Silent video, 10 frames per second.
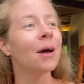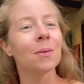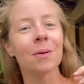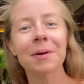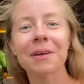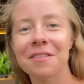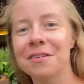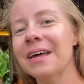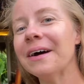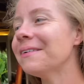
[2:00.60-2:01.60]
What we're going to do
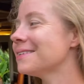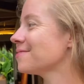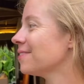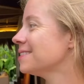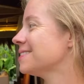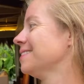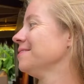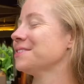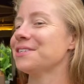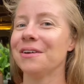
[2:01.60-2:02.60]
now is run down
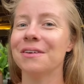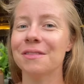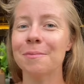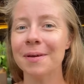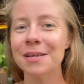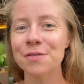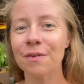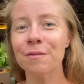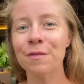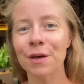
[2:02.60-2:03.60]
to show you the
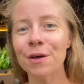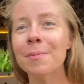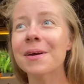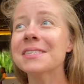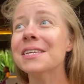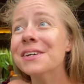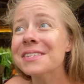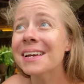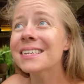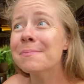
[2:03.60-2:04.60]
beachfront view because it
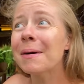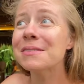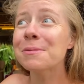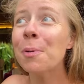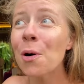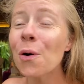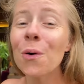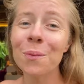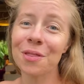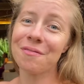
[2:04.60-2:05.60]
looks like it's about to
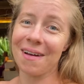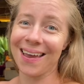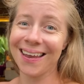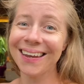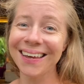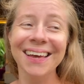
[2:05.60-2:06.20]
pour with rain.